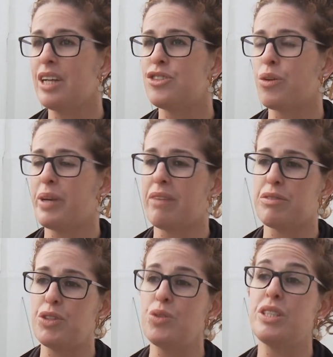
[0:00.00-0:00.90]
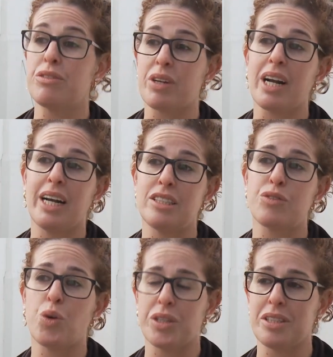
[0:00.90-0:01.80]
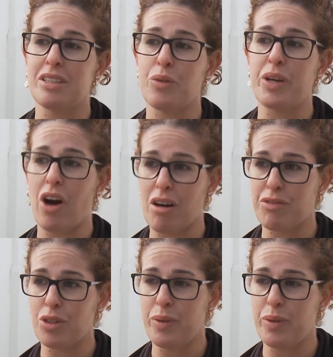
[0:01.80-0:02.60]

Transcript: So we have a few different kinds of courses that we offer.